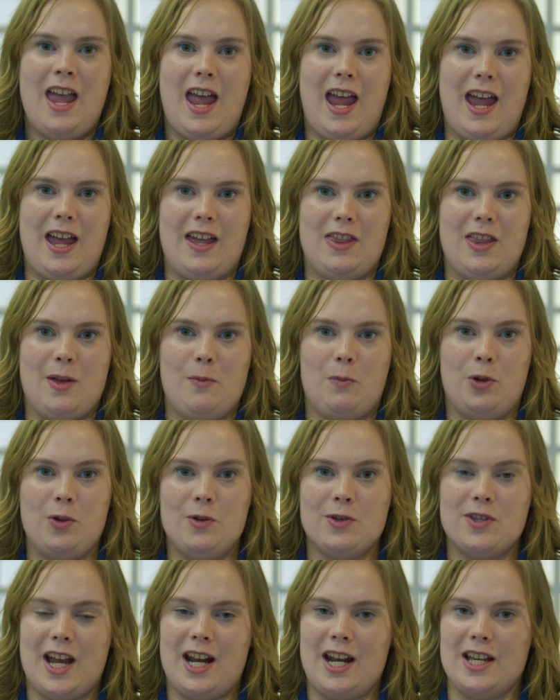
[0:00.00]
And the
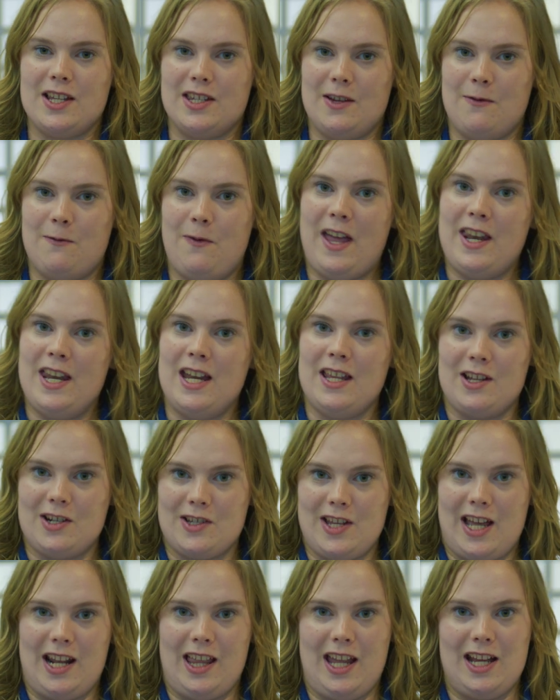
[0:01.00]
blue side is defending their
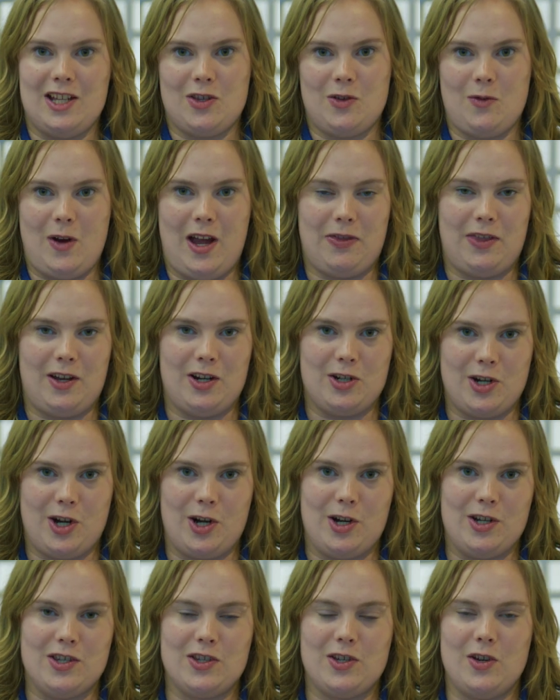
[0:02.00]
satellites throughout their turns.